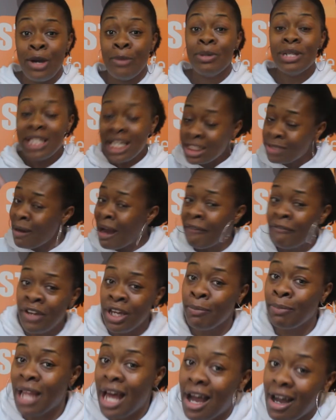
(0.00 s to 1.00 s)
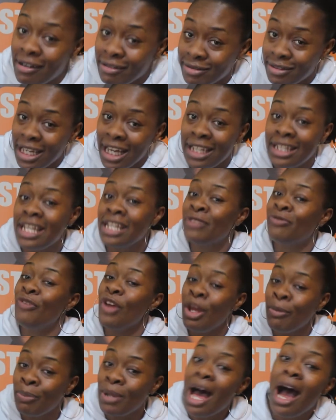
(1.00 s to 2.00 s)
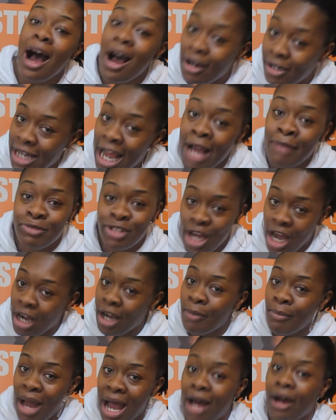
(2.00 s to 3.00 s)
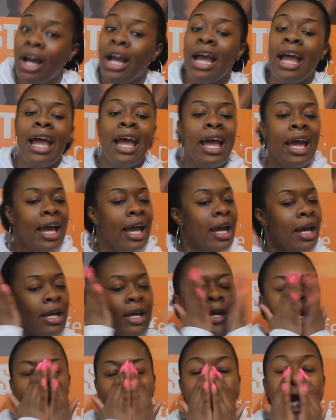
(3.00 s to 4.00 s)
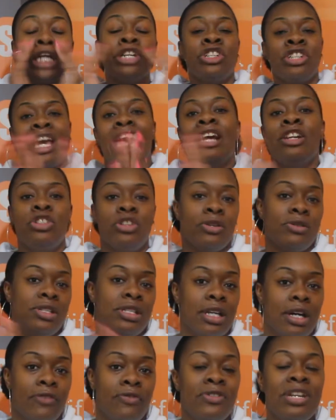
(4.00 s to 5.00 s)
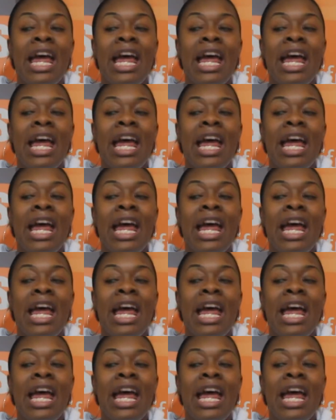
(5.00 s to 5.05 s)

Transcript: But this is my blog, And this V blog, I'm talking about educate yourself.